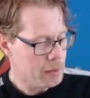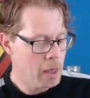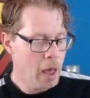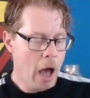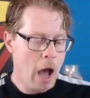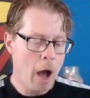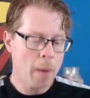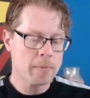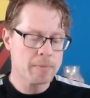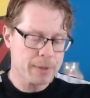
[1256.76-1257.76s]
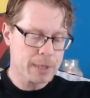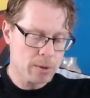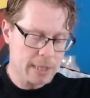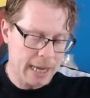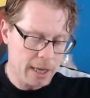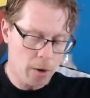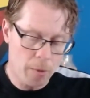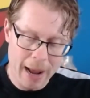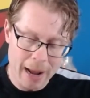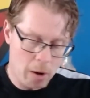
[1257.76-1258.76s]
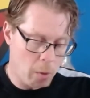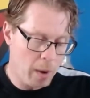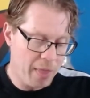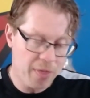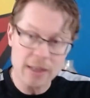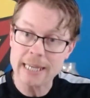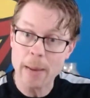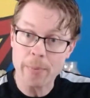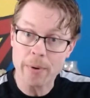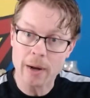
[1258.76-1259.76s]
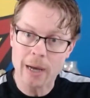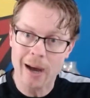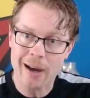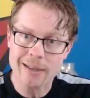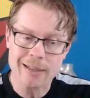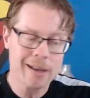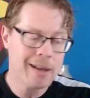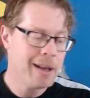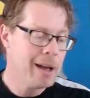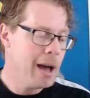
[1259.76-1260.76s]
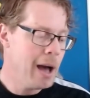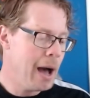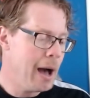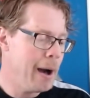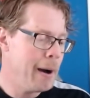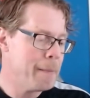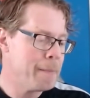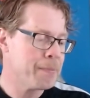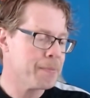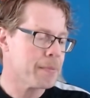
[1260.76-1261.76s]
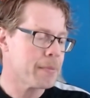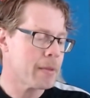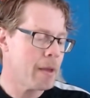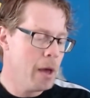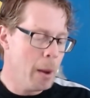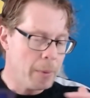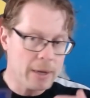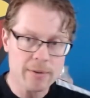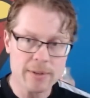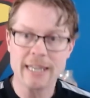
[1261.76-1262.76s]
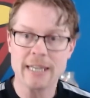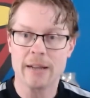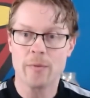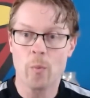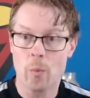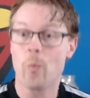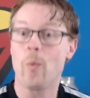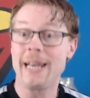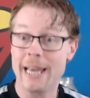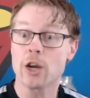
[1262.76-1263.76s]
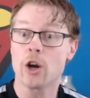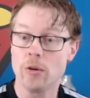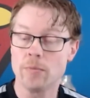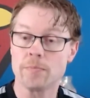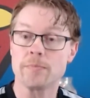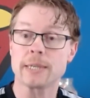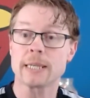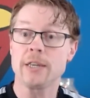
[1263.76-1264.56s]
to take your power with this Emperor card. But you need, when it comes, you